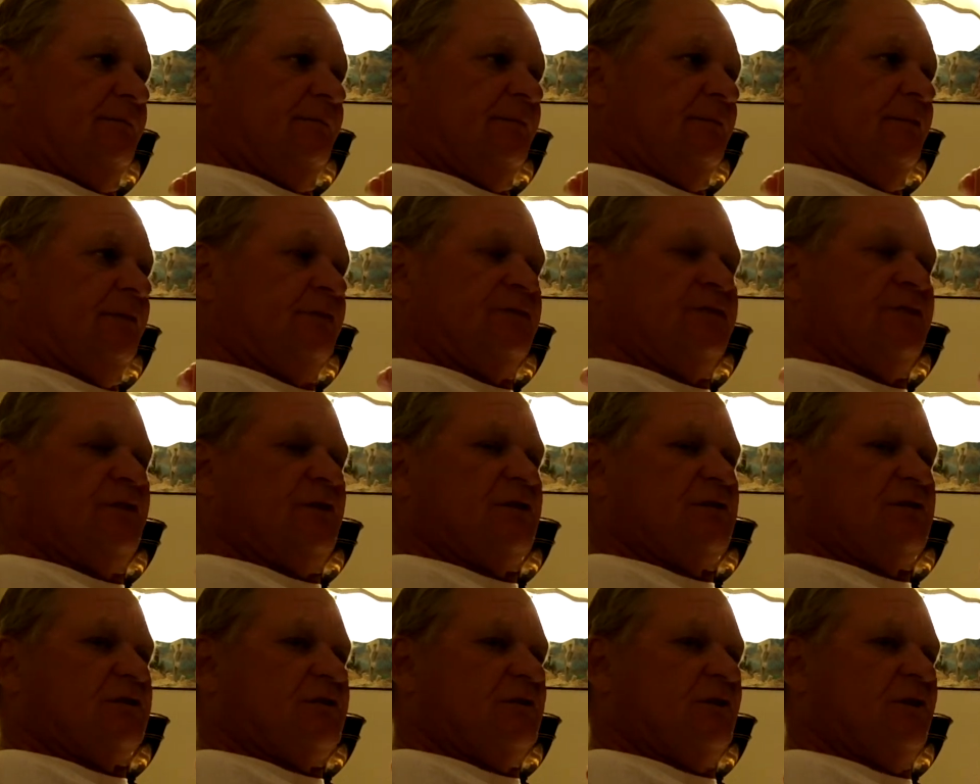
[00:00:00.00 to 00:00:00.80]
there's
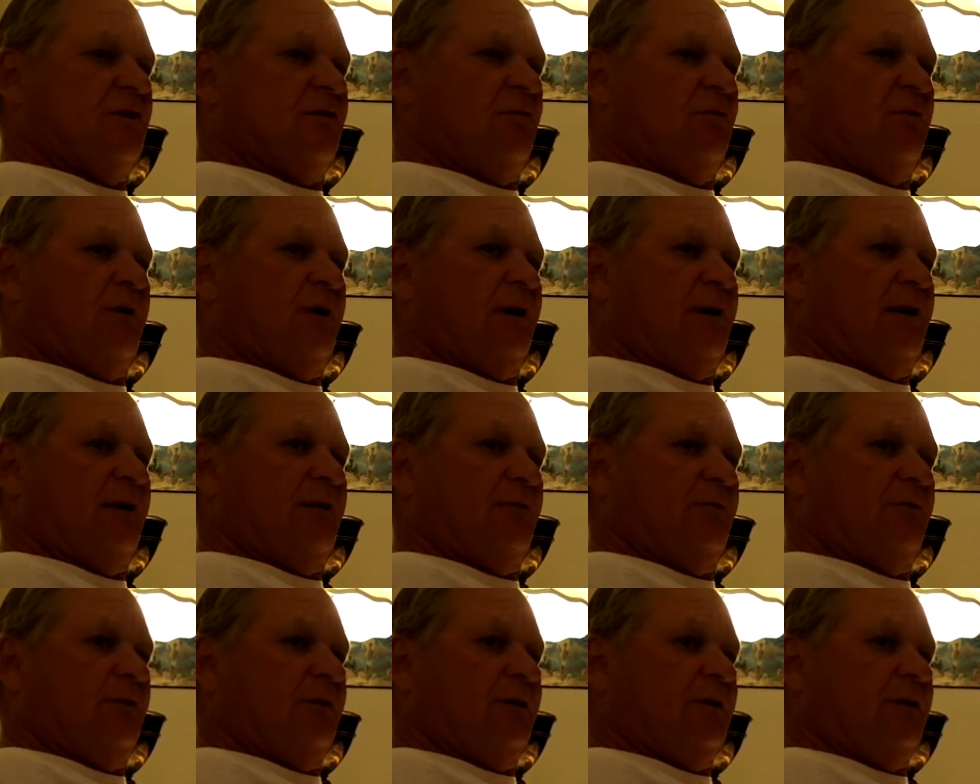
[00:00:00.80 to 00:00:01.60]
just no way
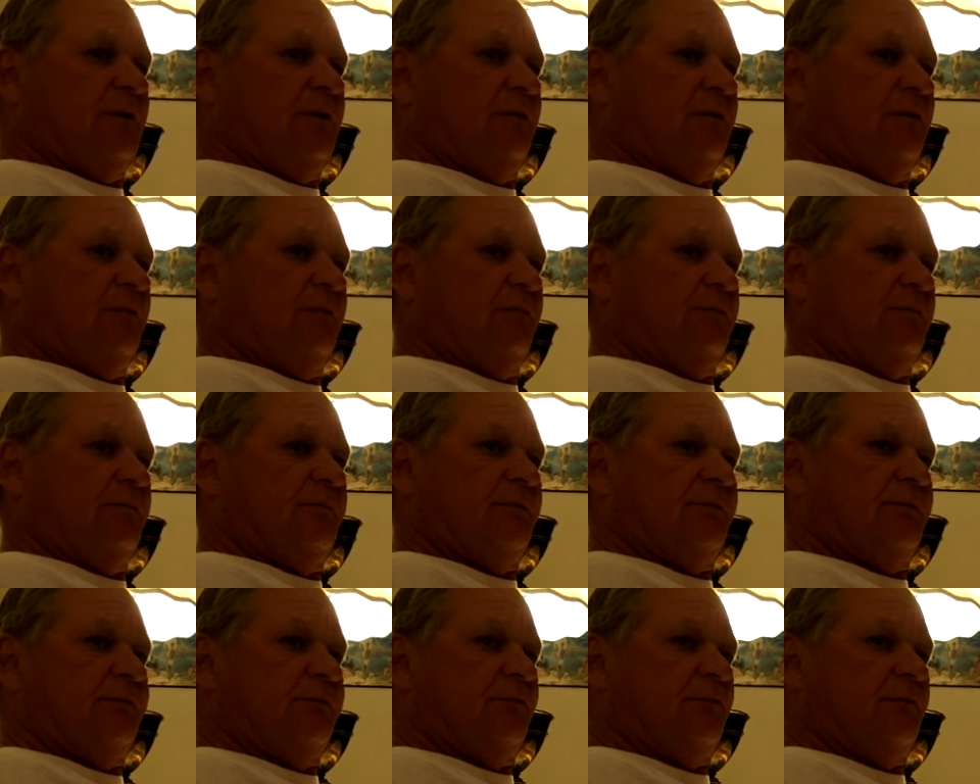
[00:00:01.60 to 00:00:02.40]
that we can
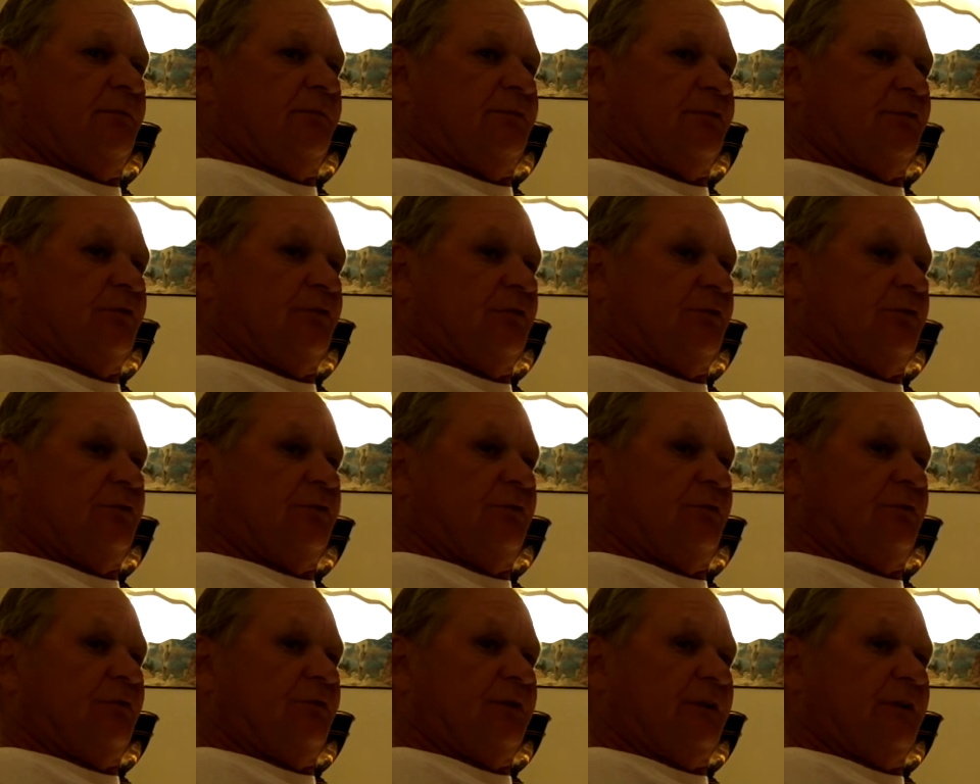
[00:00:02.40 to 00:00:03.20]
perform
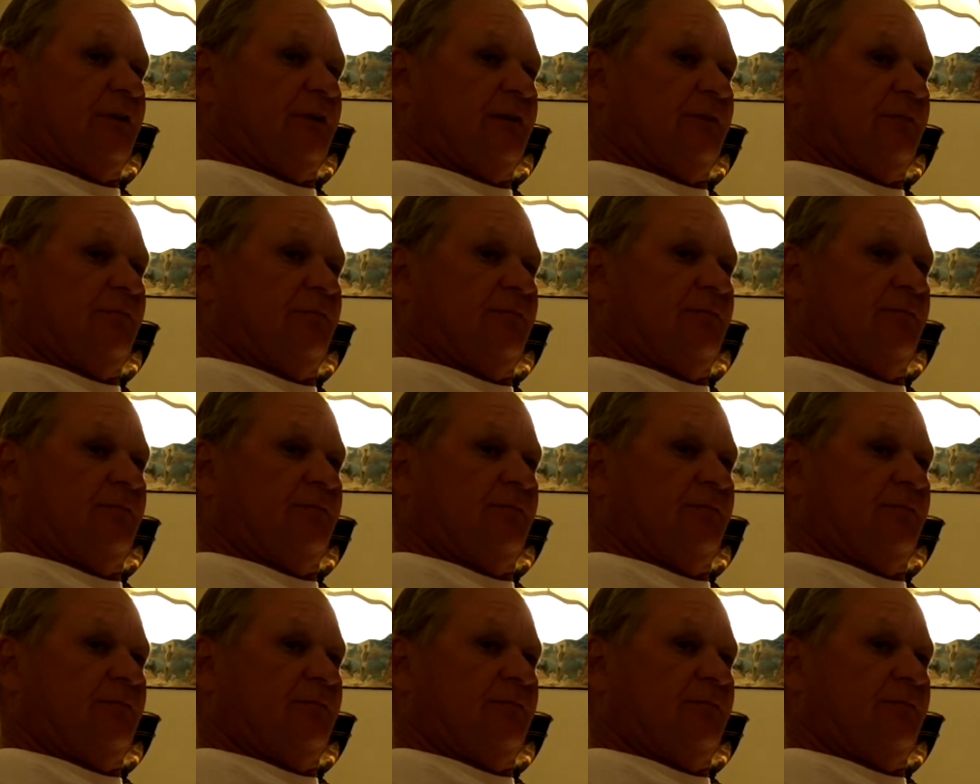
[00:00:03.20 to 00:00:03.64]
surgery on him.